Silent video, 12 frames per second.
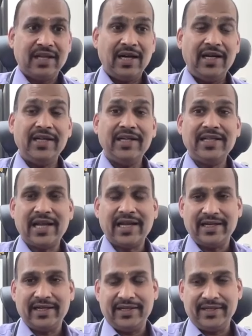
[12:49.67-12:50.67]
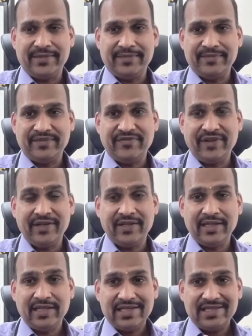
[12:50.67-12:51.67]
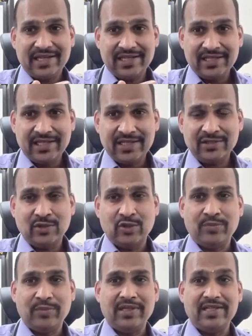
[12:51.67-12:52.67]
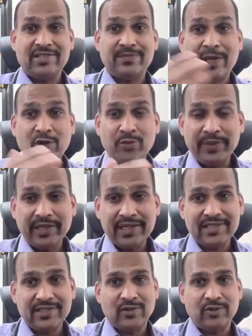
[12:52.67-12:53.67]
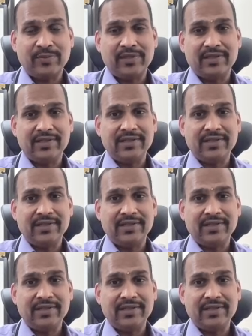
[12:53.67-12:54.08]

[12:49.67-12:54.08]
early ILD, when chest is normal, spirometry is normal,